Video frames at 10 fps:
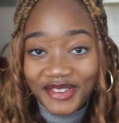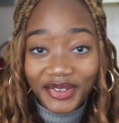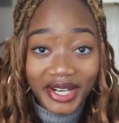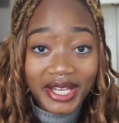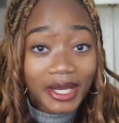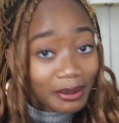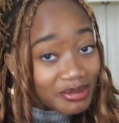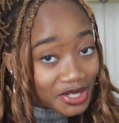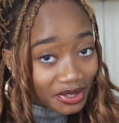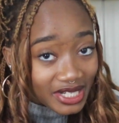very
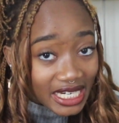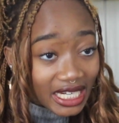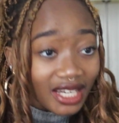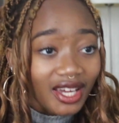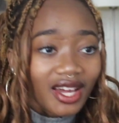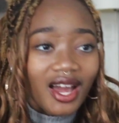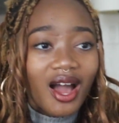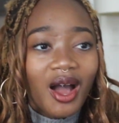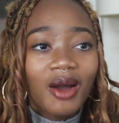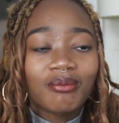hipstery
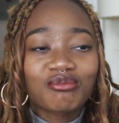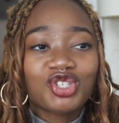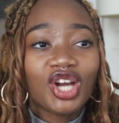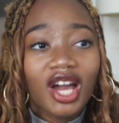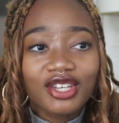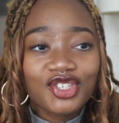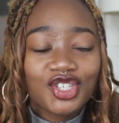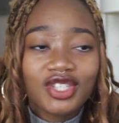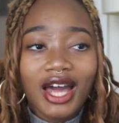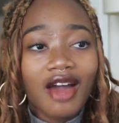
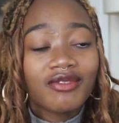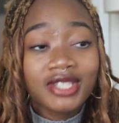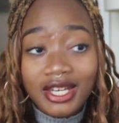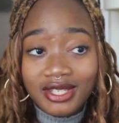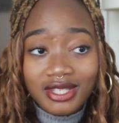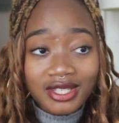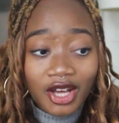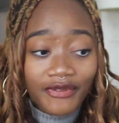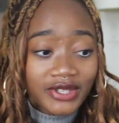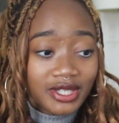church that advertises
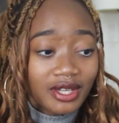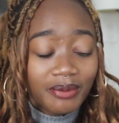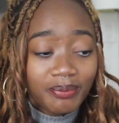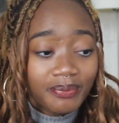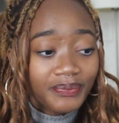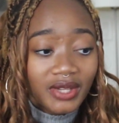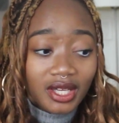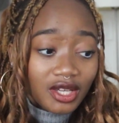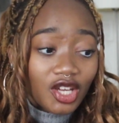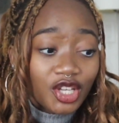itself as a
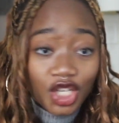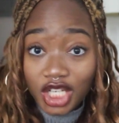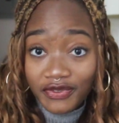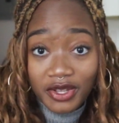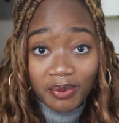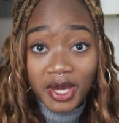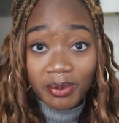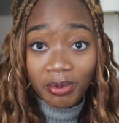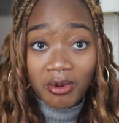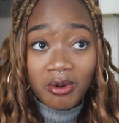church for the
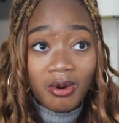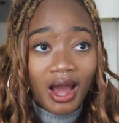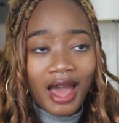people.